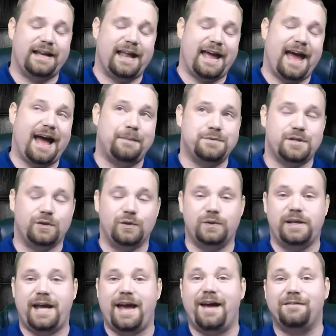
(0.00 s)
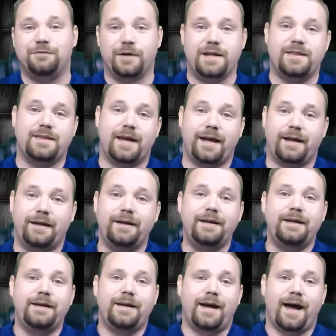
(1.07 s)
absolutely everything
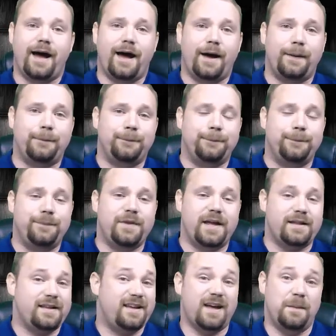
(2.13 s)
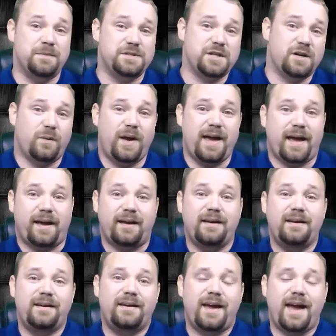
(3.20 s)
that comes their way.
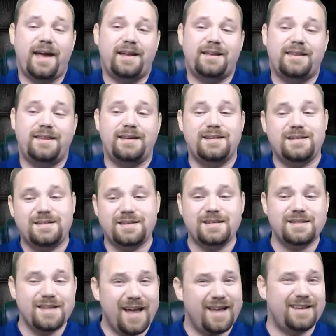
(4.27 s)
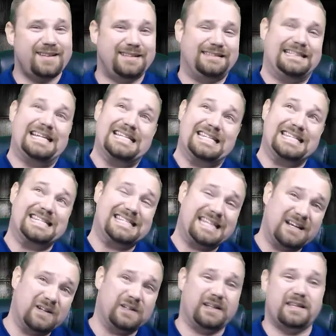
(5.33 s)
And this is not
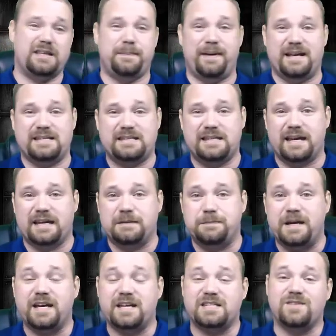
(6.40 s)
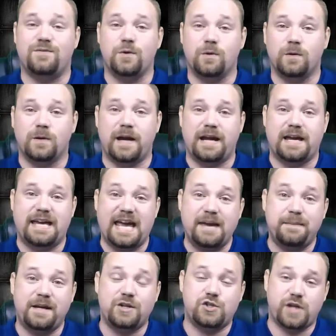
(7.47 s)
necessarily the best thing, because if you're a
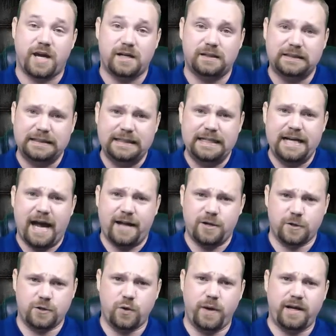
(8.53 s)
gaming channel and you're doing